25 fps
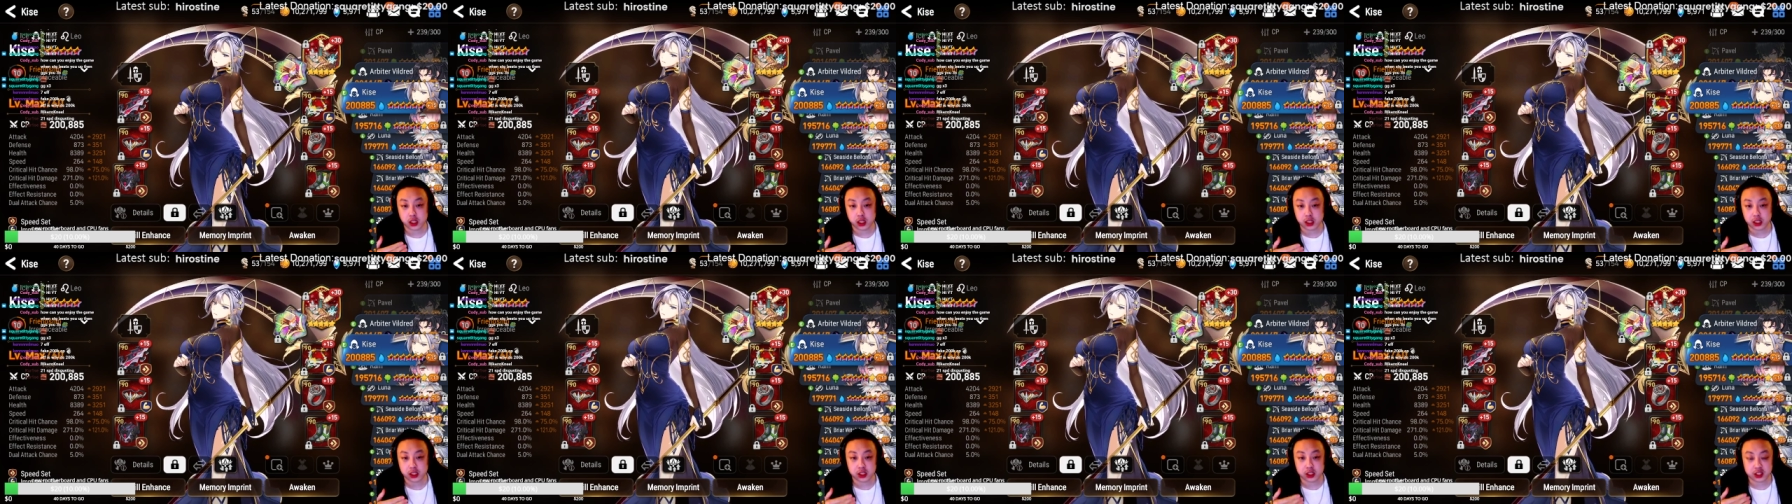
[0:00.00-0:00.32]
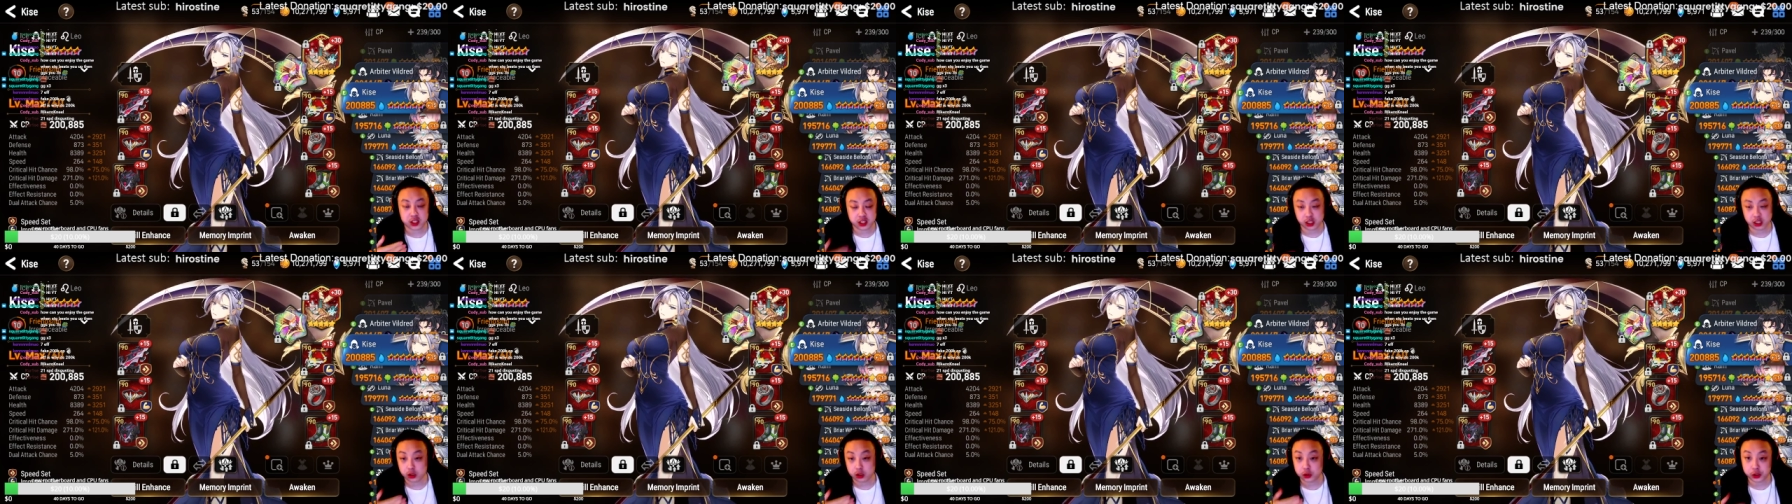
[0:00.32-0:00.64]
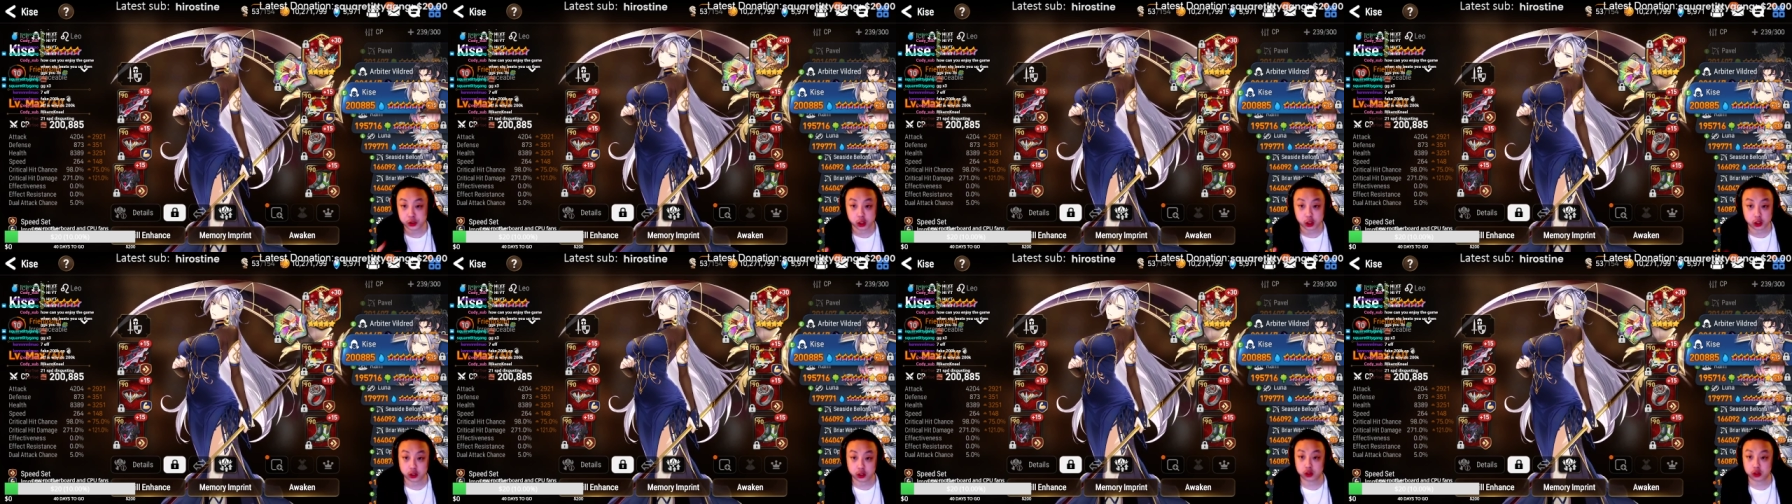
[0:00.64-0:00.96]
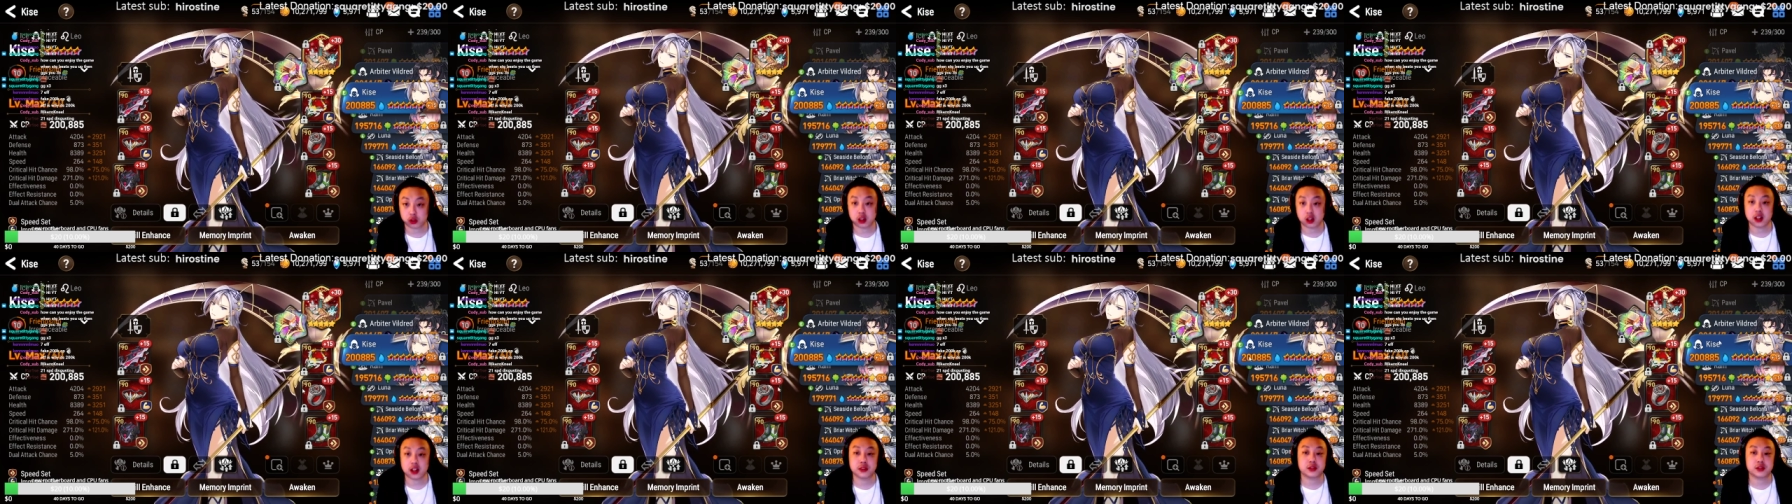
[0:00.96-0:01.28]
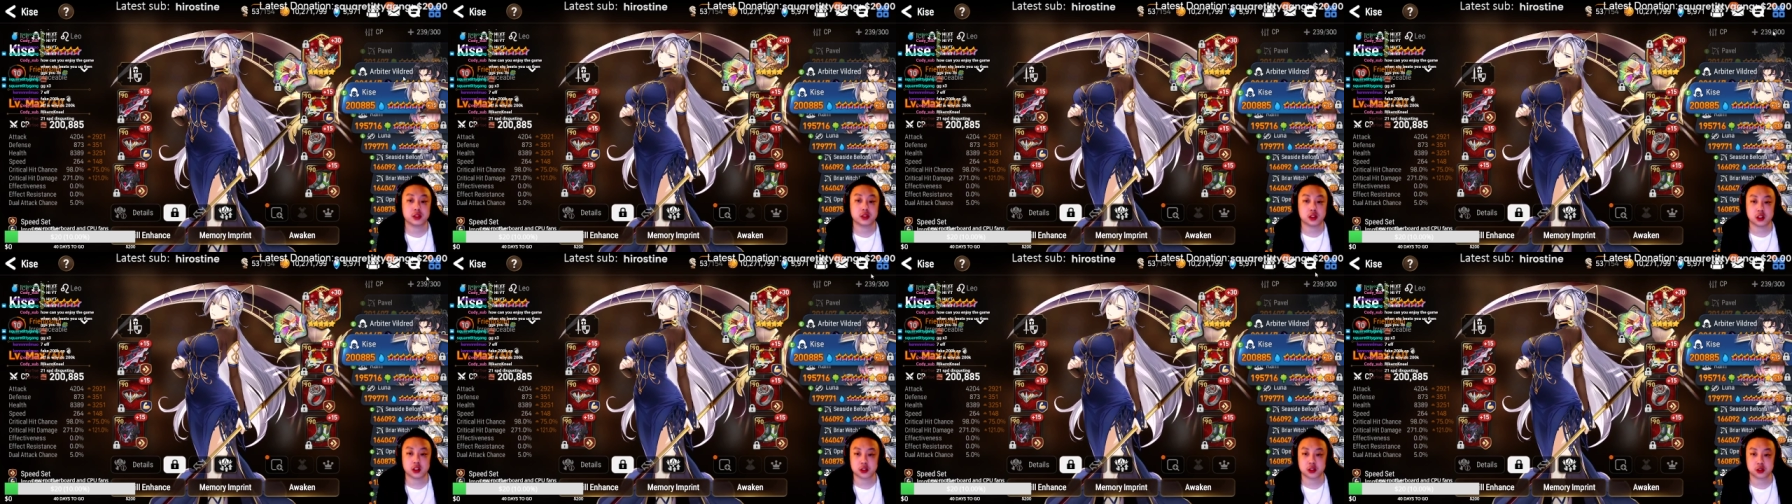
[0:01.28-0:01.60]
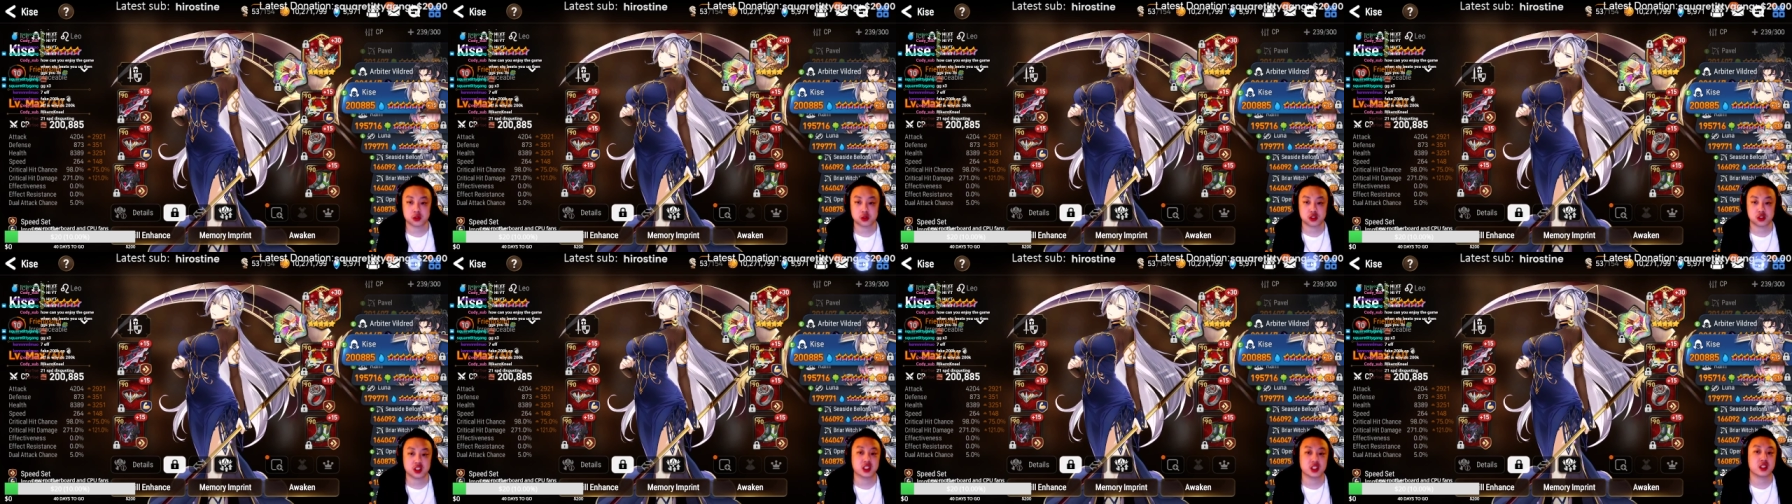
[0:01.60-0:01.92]
in a single target draft.
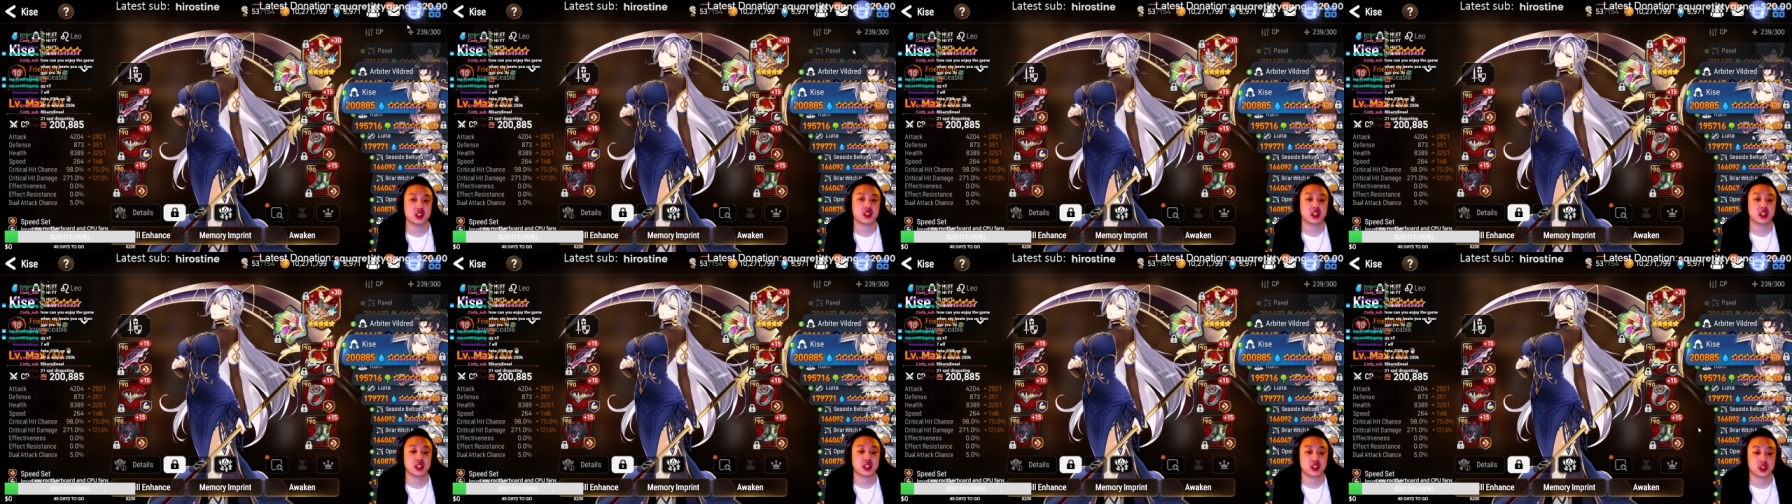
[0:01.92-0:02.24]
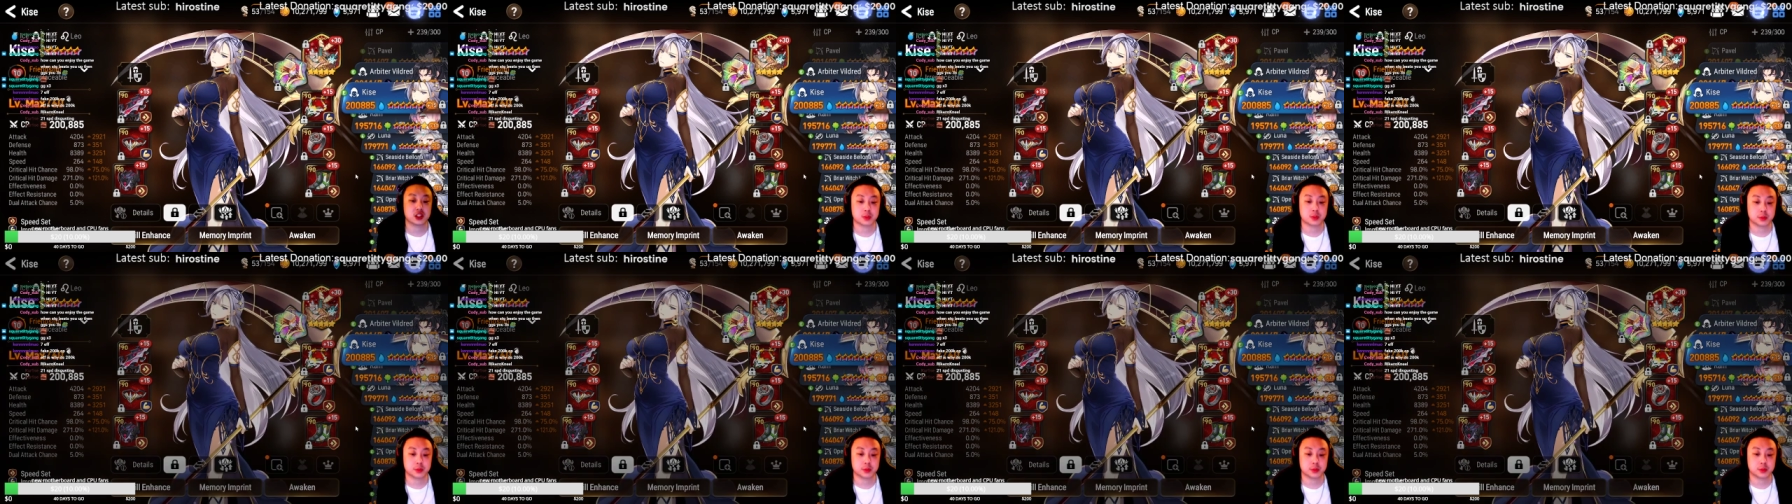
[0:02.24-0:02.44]
Also, Genocide just